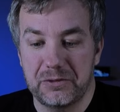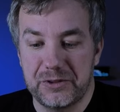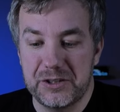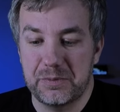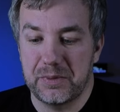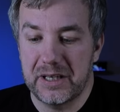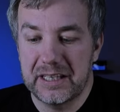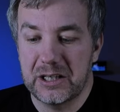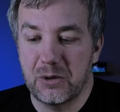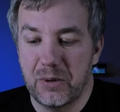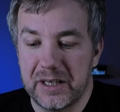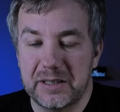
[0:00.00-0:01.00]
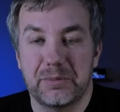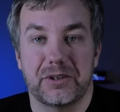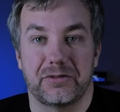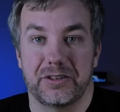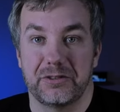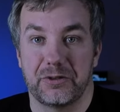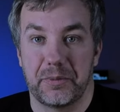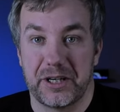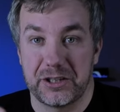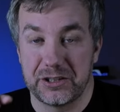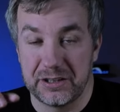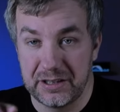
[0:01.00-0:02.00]
of displaying quite a bit of
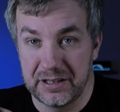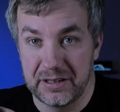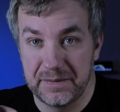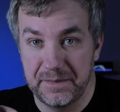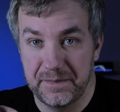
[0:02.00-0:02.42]
information there.